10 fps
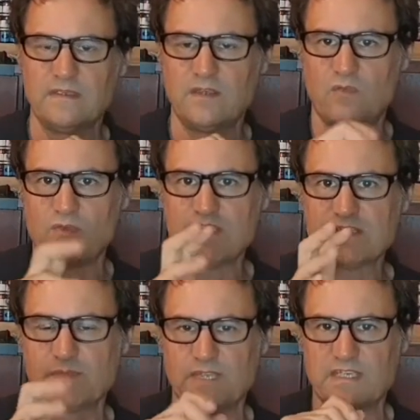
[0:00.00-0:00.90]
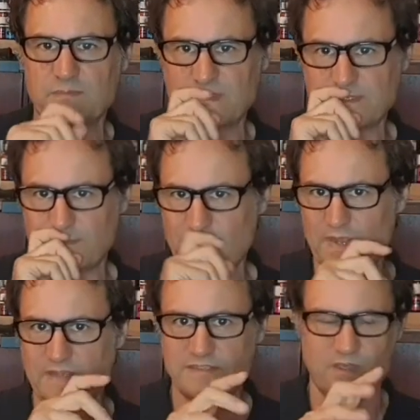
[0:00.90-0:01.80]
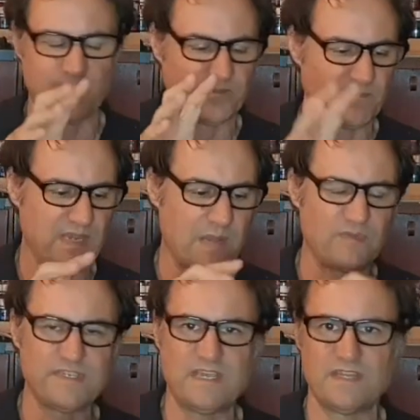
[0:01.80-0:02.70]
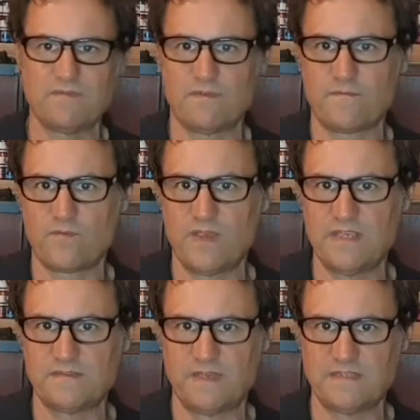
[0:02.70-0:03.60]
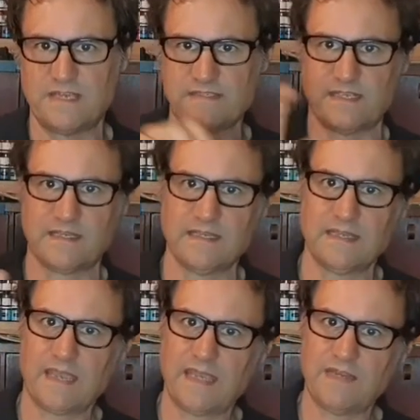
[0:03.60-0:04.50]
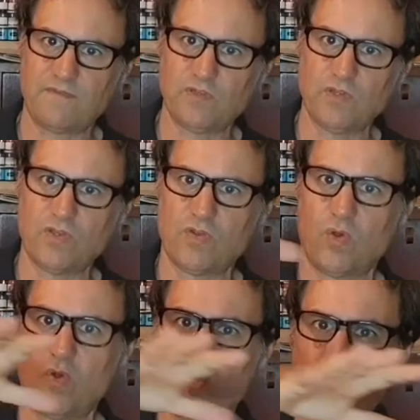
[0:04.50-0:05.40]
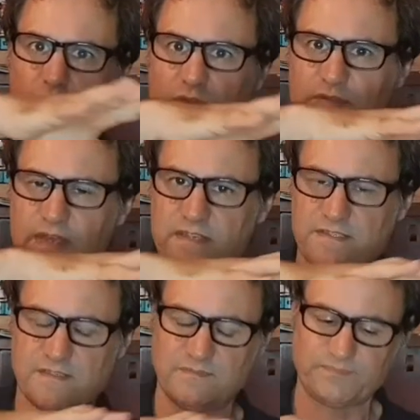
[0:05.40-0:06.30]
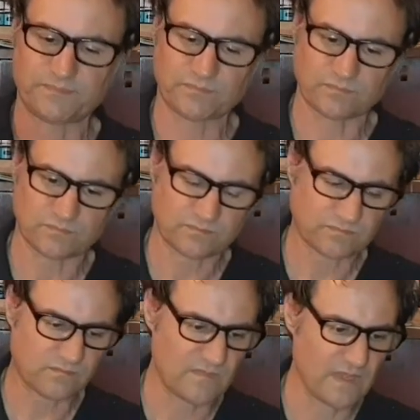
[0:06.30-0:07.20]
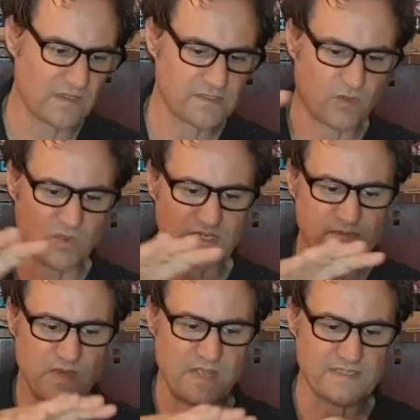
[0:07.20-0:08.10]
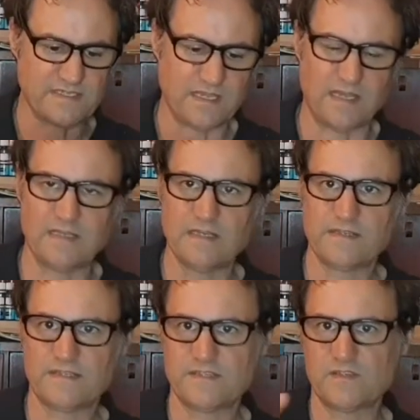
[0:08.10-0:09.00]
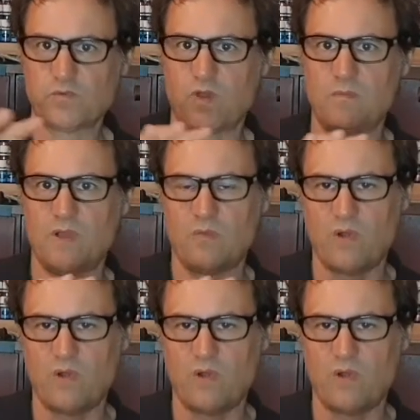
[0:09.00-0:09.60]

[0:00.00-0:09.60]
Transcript: reasonably expensive products. So being able to get them for free is fantastic. And if you look at all of this, so all these products here, this is what my